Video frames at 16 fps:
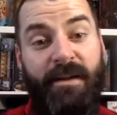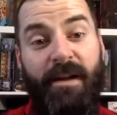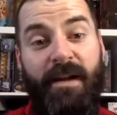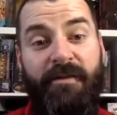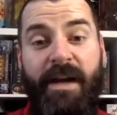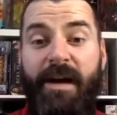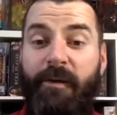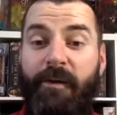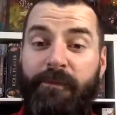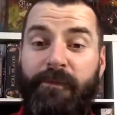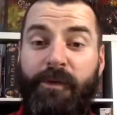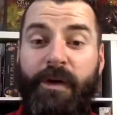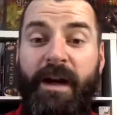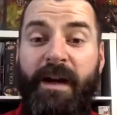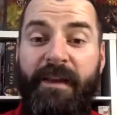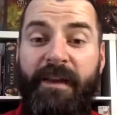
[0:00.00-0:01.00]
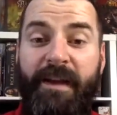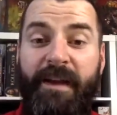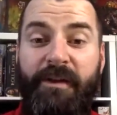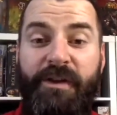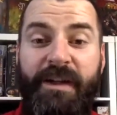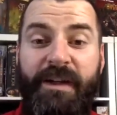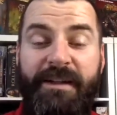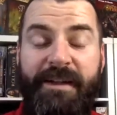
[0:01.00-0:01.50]
I've got. You got anything else
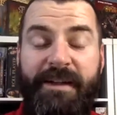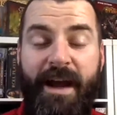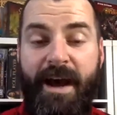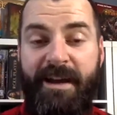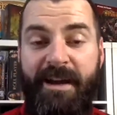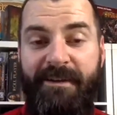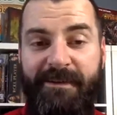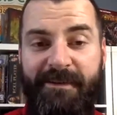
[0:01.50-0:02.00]
you need to add?